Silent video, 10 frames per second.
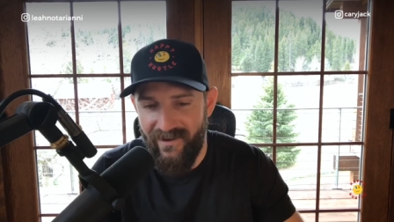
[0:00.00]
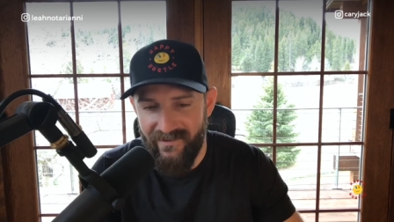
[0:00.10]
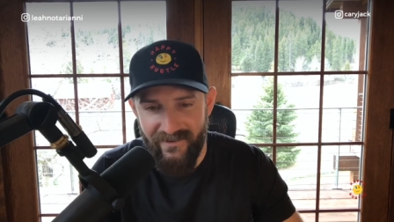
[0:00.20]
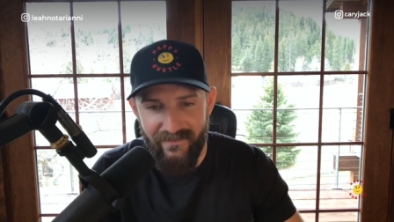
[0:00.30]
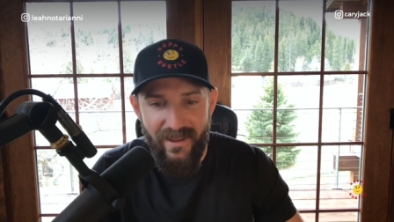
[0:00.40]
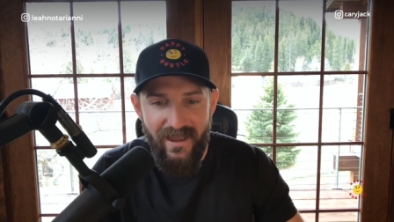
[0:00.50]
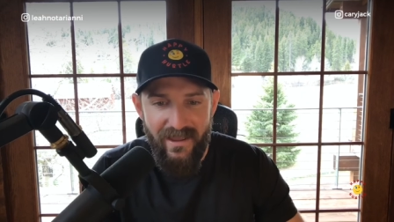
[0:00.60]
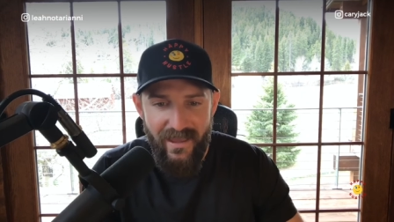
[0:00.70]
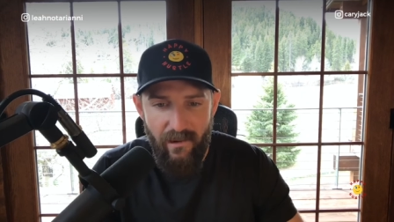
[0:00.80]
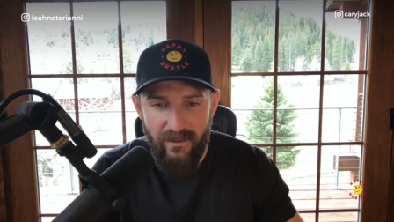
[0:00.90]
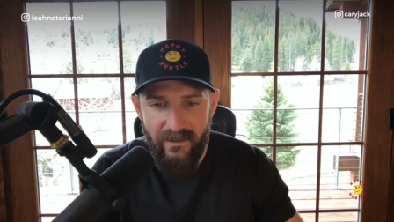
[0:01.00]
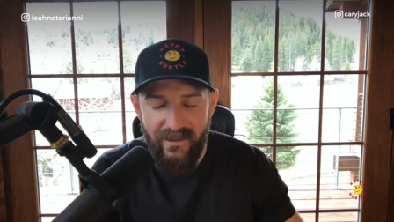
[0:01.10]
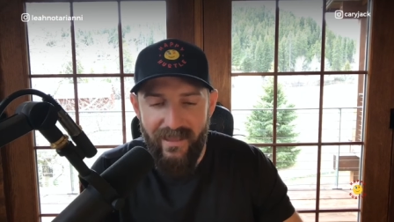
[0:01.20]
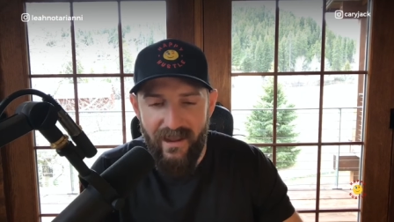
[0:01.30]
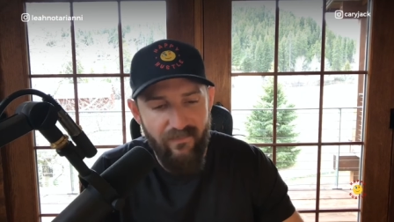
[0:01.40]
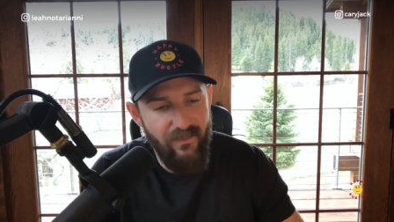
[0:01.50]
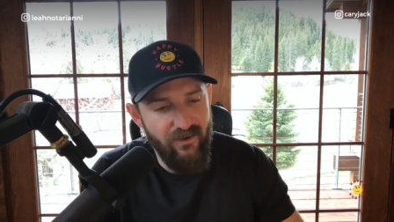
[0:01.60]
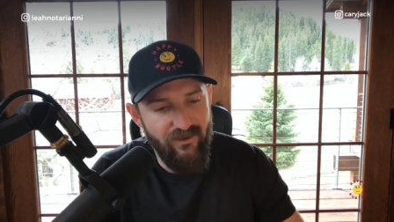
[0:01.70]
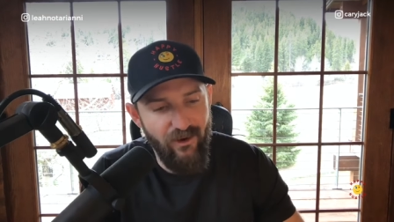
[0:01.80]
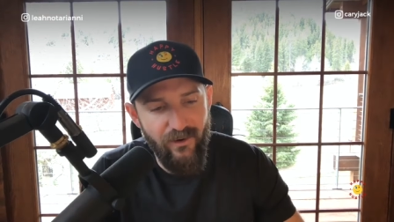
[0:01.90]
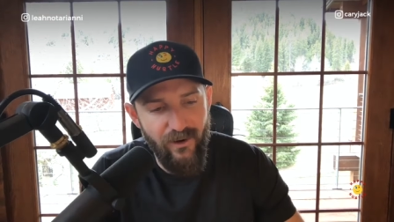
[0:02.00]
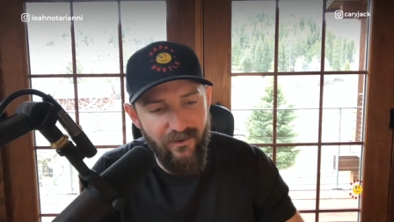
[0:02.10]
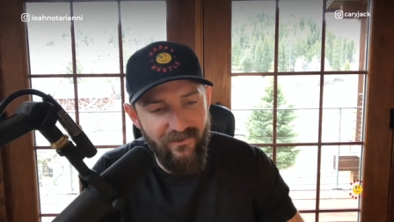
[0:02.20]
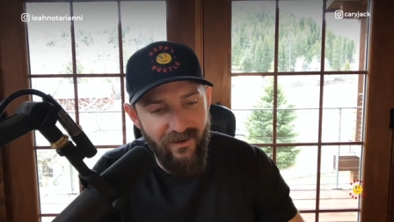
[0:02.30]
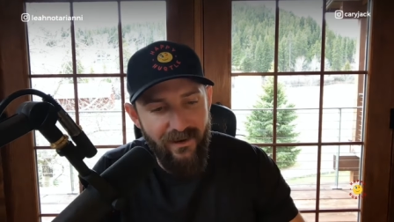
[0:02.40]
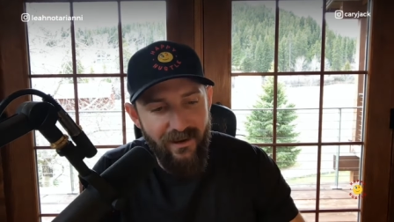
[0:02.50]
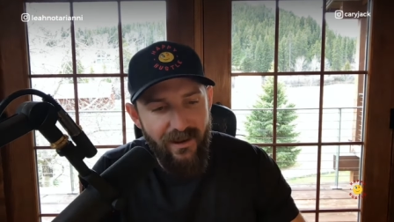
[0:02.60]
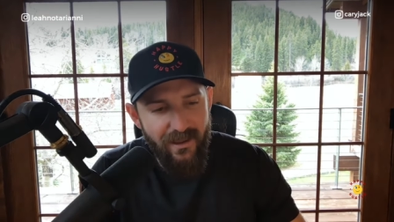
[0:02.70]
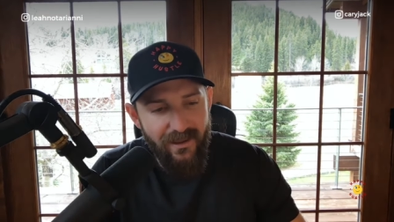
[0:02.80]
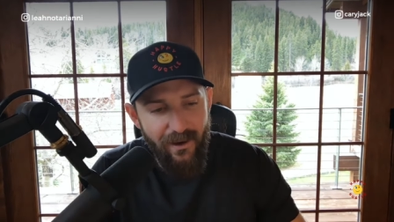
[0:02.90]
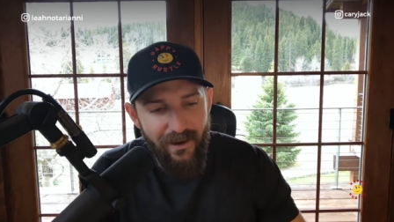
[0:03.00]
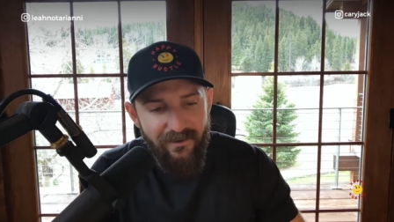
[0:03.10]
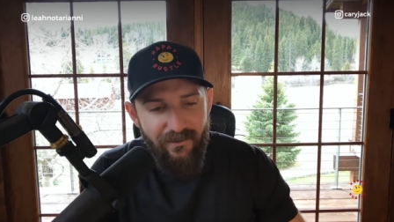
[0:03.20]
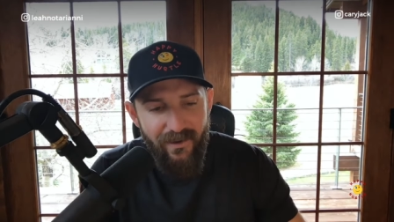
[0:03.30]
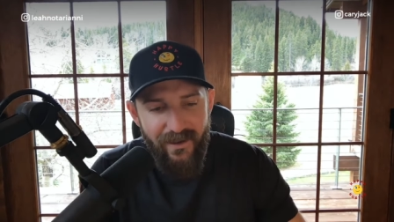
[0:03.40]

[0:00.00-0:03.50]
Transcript: Awesome. Yeah, we'll link that up in the show notes. And, you know, I do